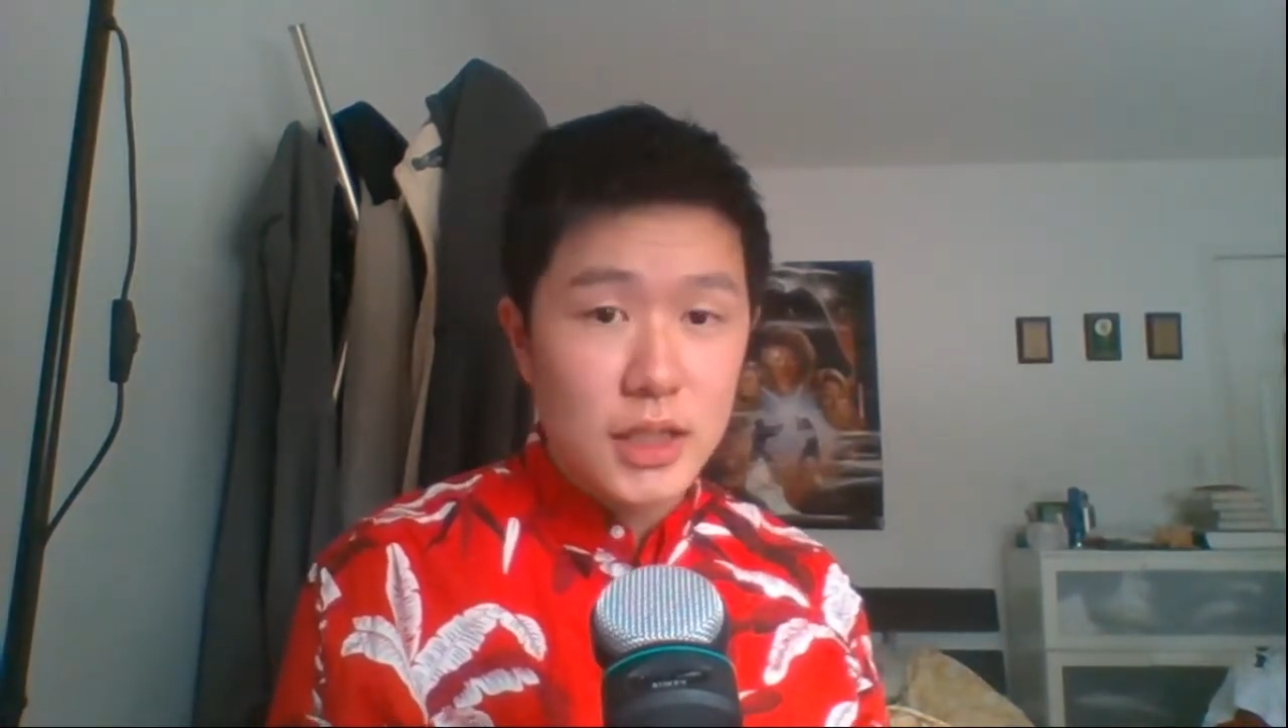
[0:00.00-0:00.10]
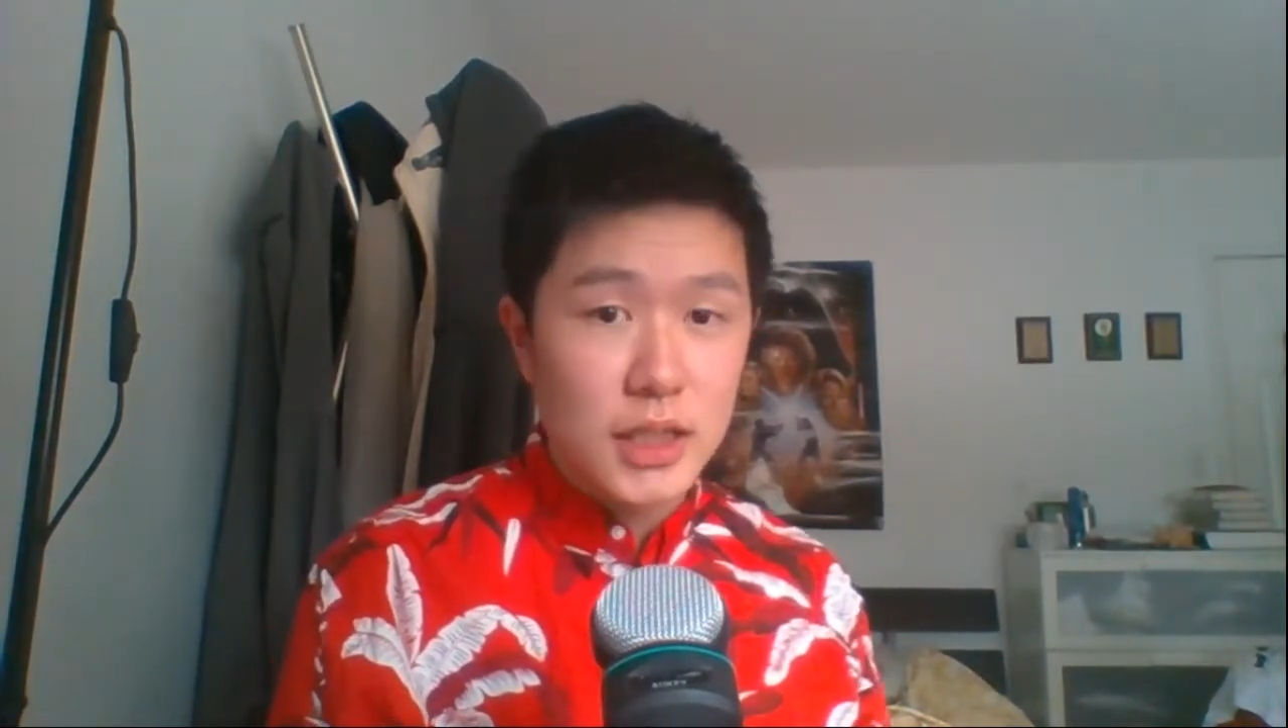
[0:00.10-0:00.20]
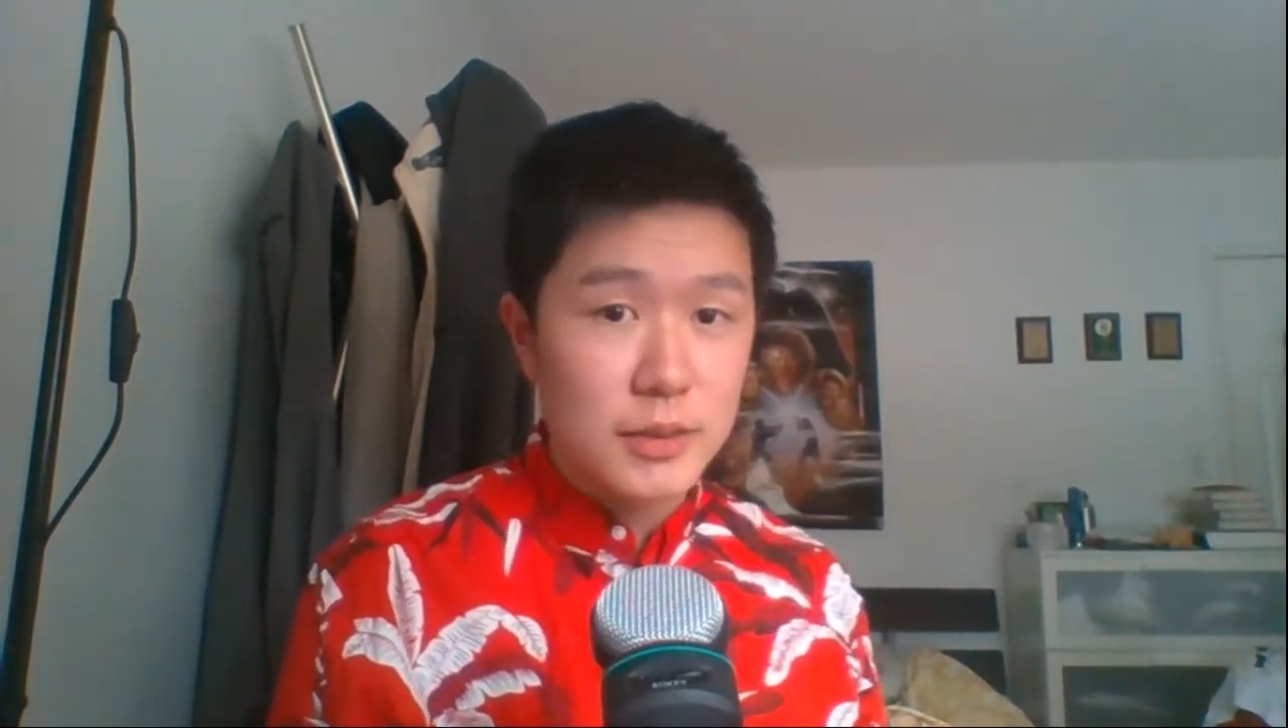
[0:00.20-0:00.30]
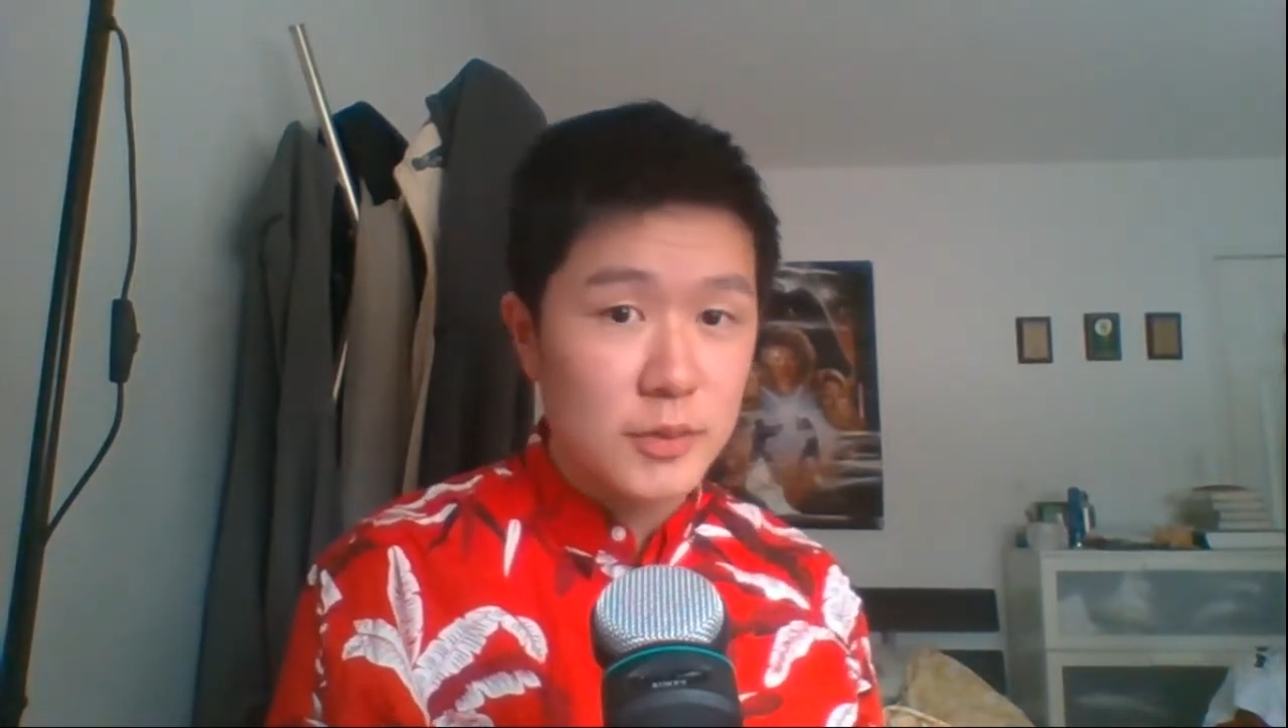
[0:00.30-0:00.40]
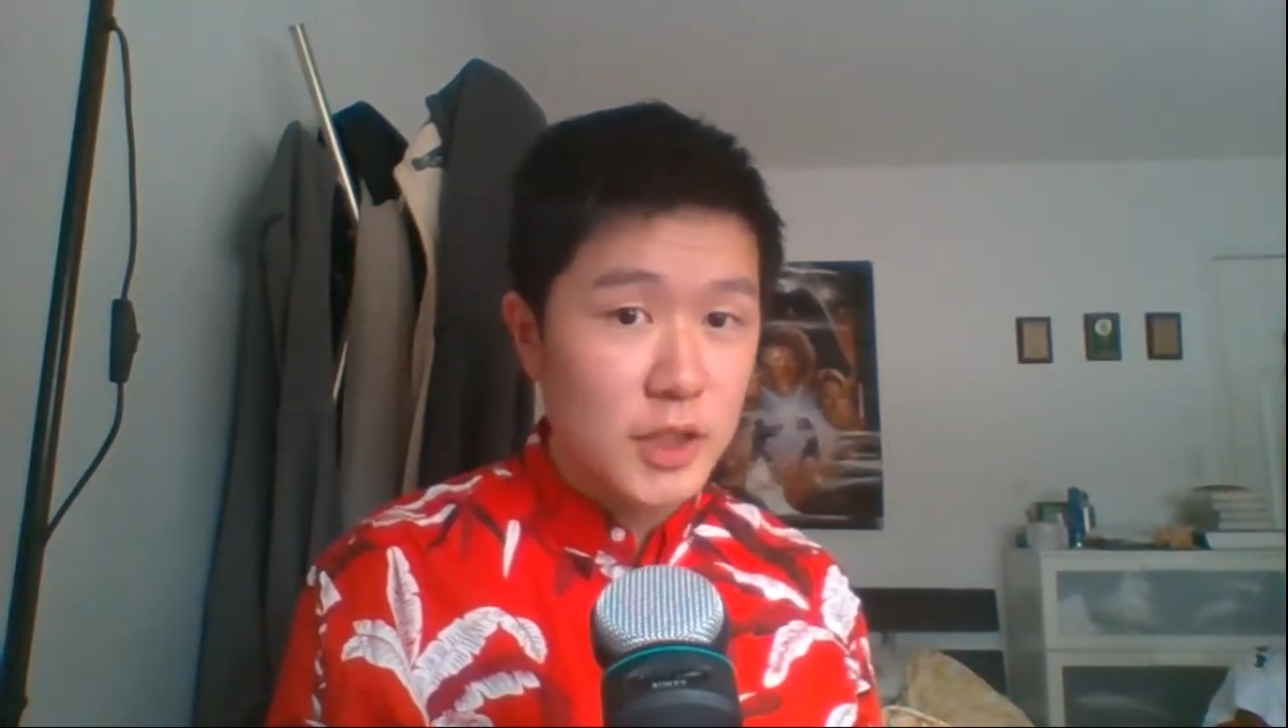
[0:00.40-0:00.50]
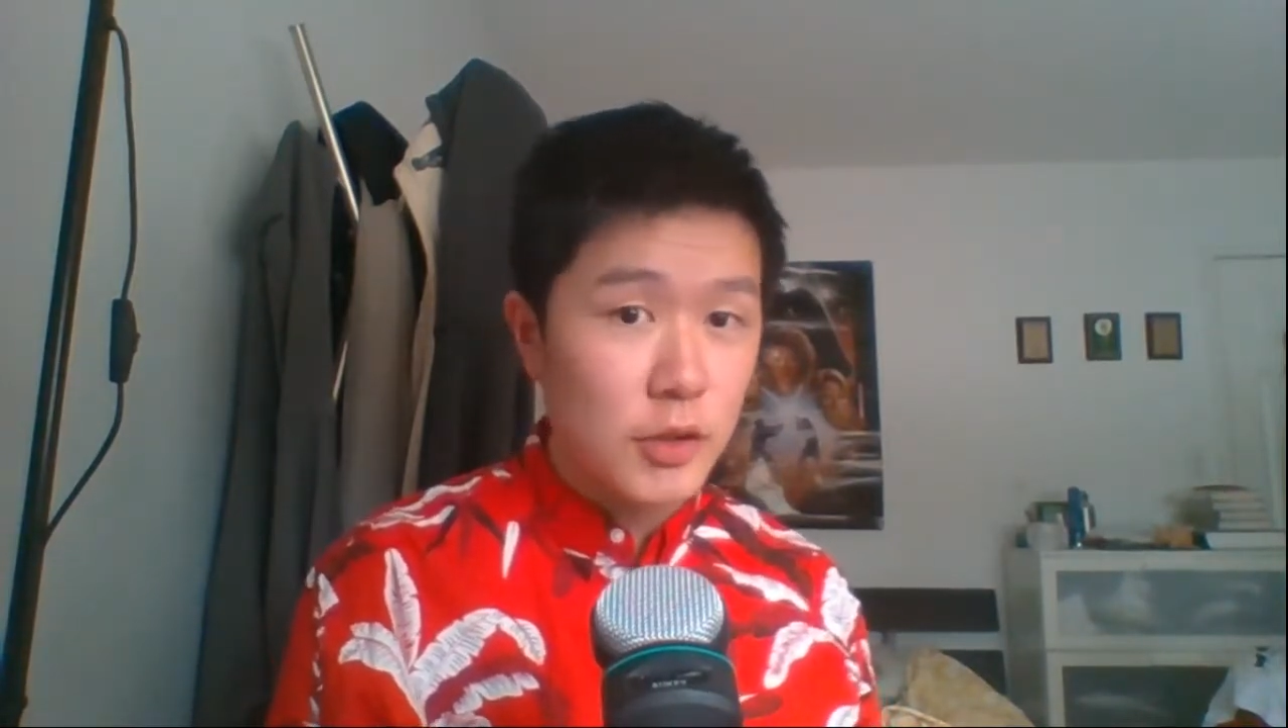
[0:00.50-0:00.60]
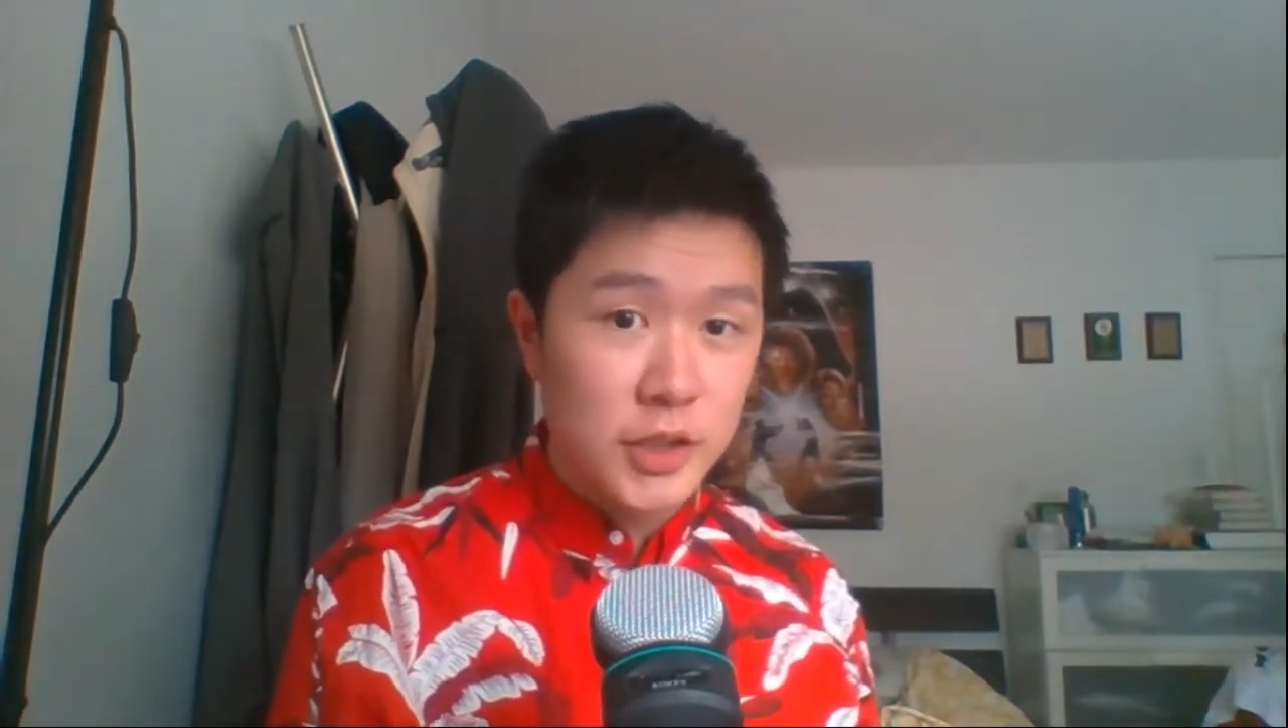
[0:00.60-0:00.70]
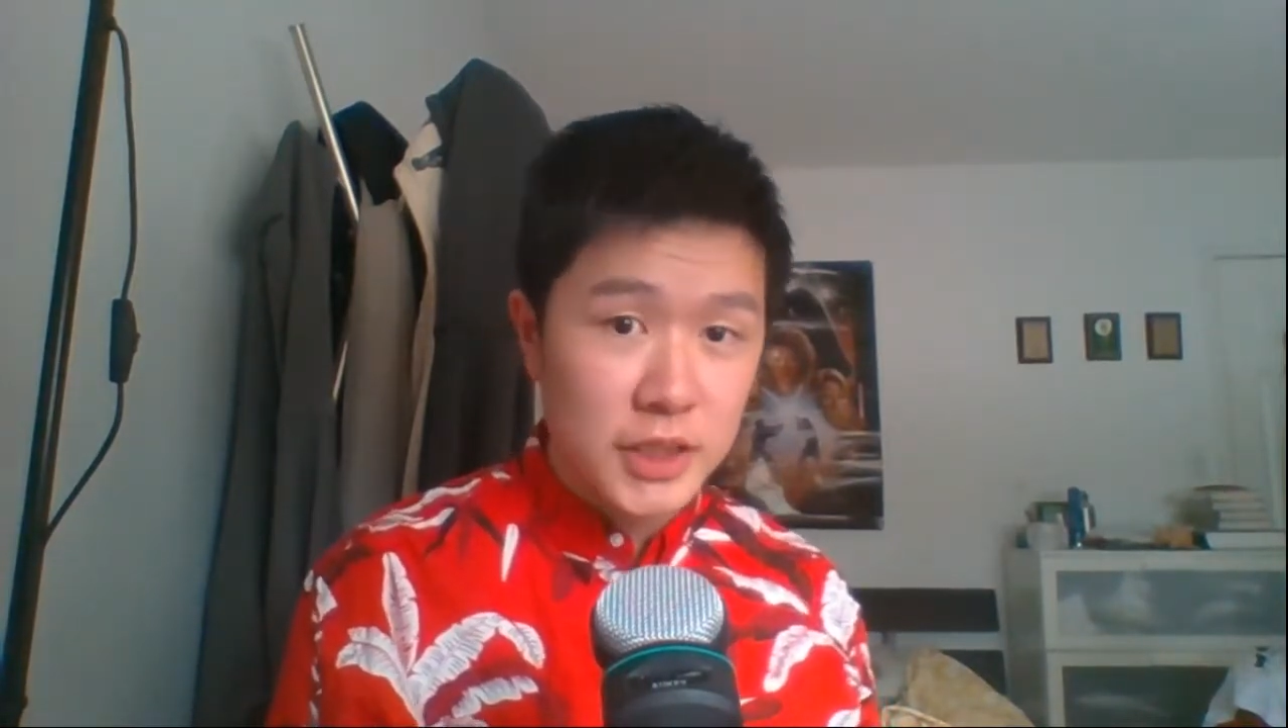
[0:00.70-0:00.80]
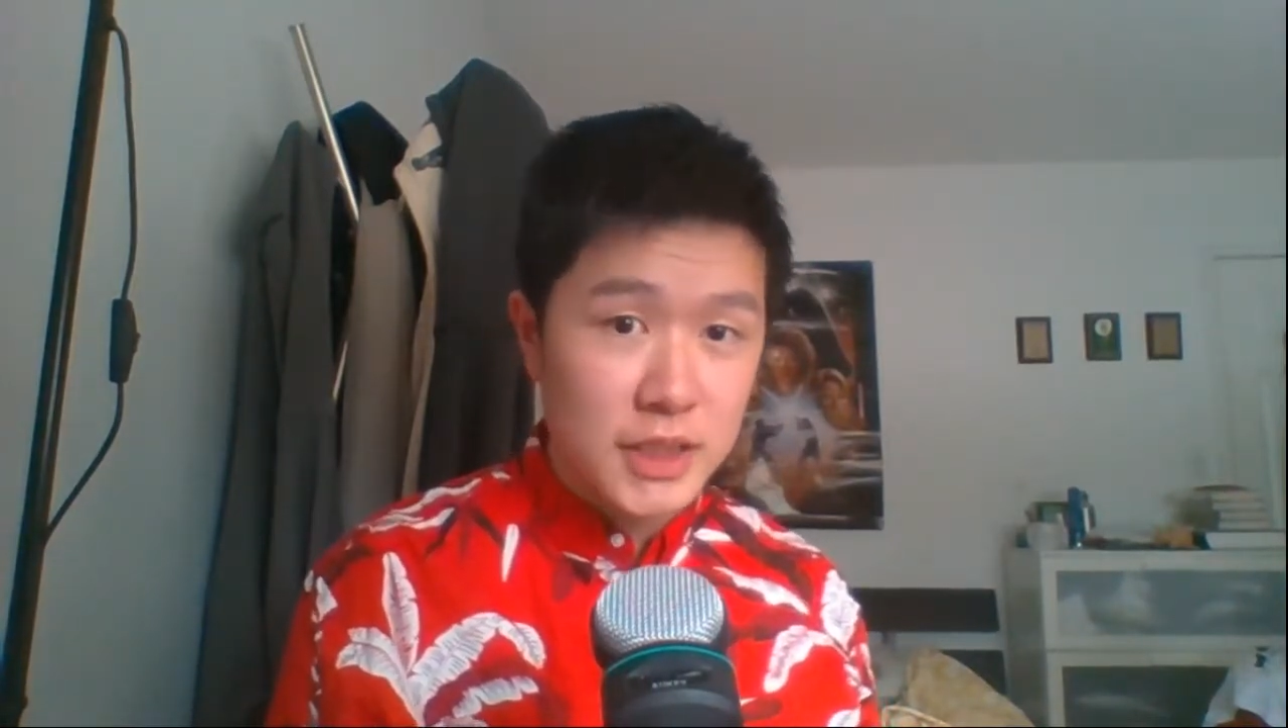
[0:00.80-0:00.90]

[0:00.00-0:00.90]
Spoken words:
I am recording